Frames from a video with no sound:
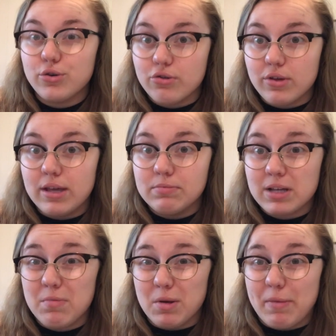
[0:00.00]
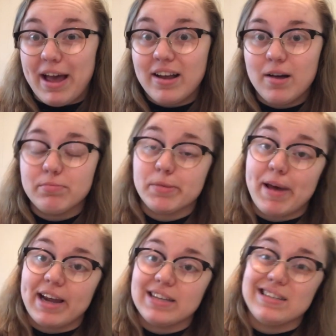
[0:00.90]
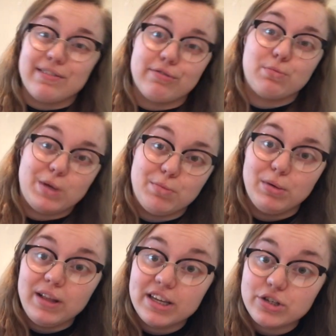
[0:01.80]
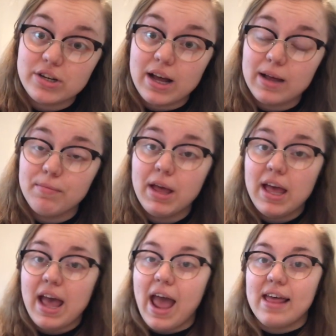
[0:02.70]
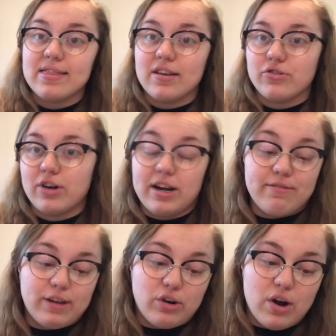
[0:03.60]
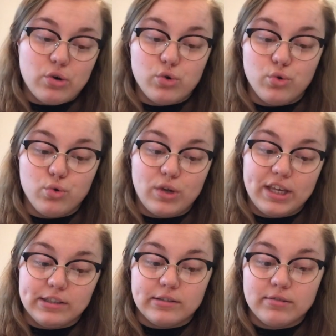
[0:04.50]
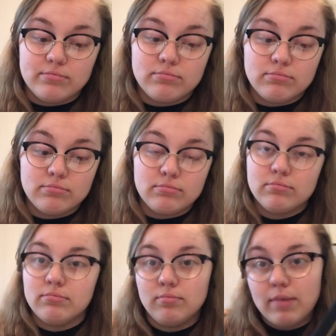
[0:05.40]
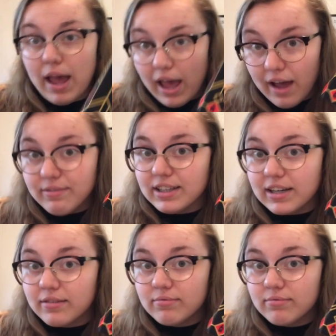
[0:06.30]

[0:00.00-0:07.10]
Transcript: who keeps coming back comes back as different people each time, and they're trying to figure out who killed Evelyn